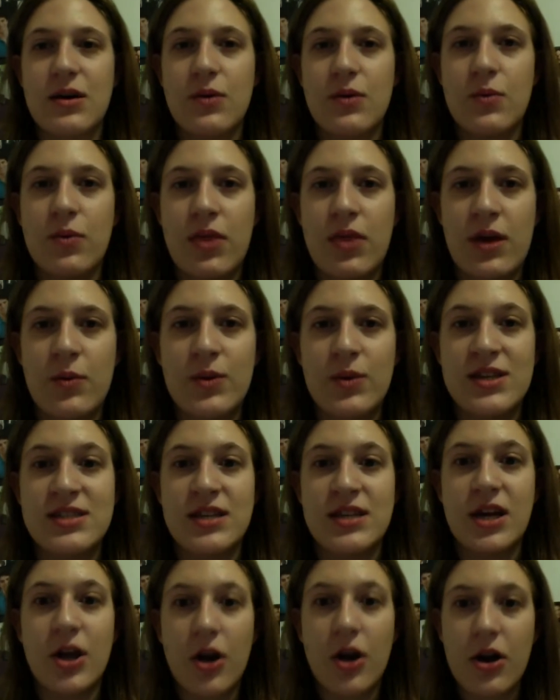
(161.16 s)
then we
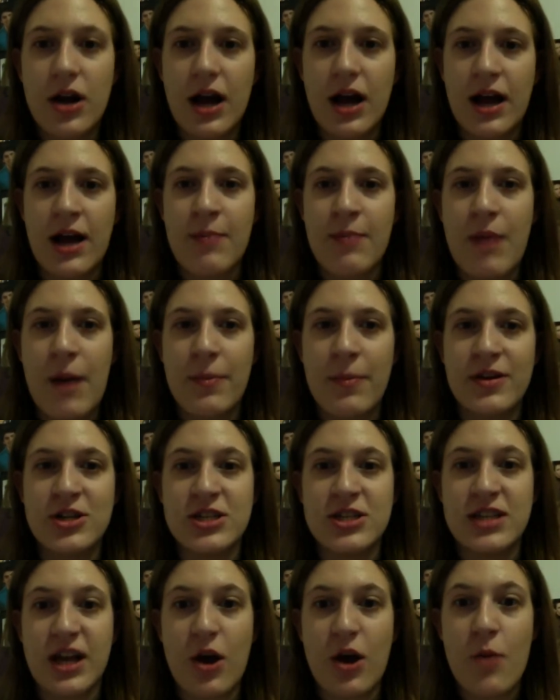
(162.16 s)
see Gerda come up, and
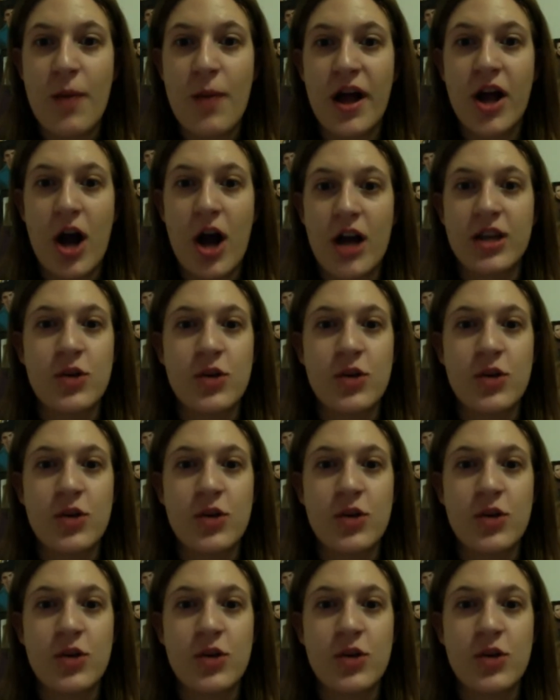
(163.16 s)
she's like, oh my god, you